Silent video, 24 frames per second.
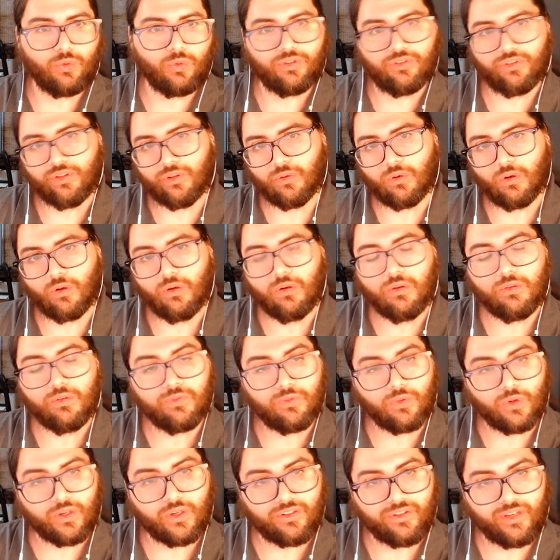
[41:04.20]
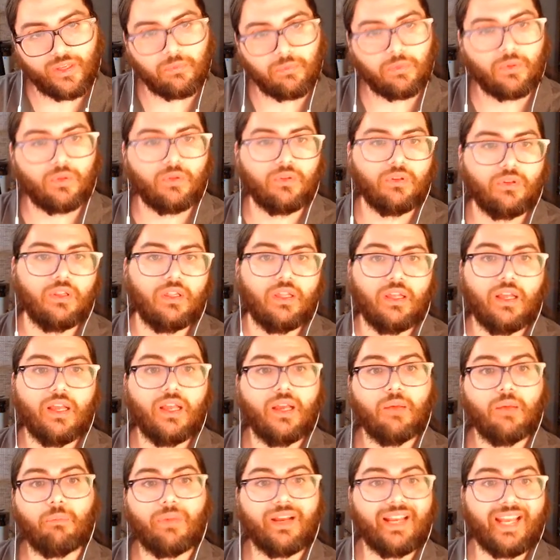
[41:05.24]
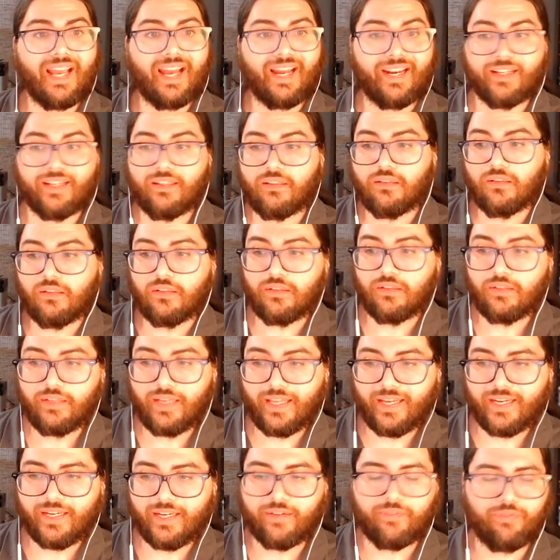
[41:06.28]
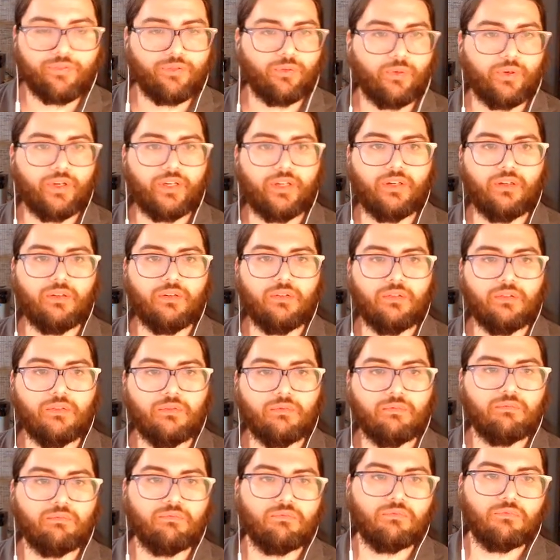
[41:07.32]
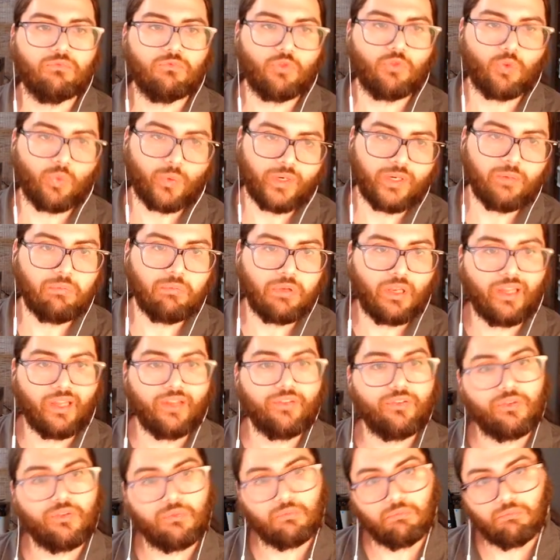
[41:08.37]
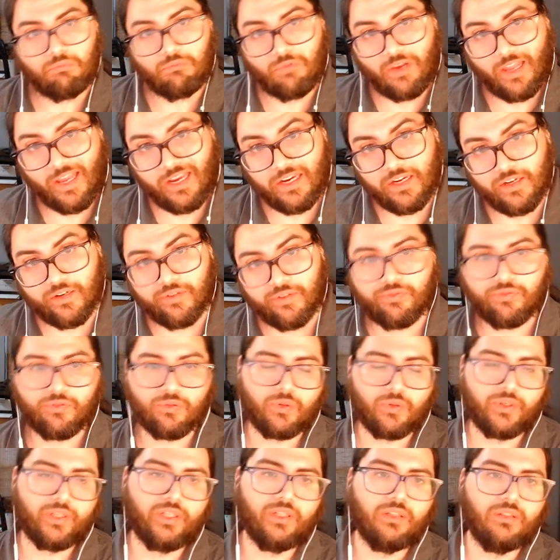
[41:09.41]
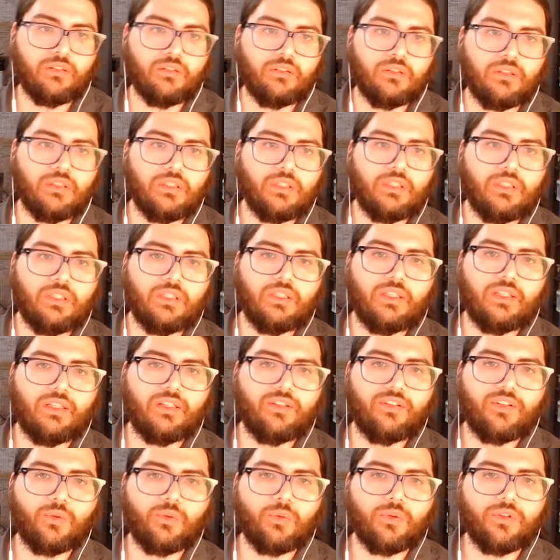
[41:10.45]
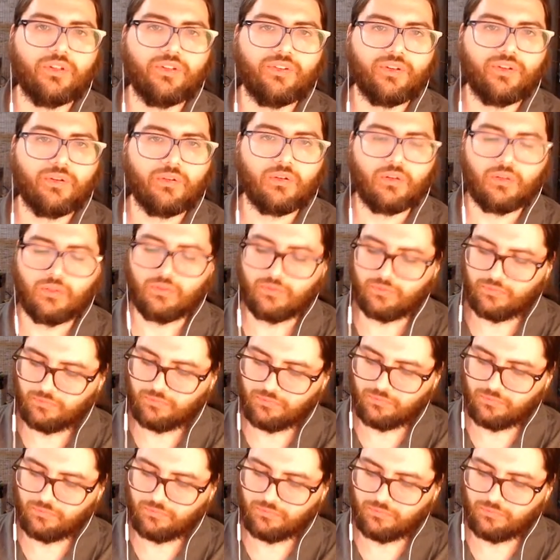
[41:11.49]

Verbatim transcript: a 0, for example, by adding negative 3. 3 plus negative 3 is equal to 0.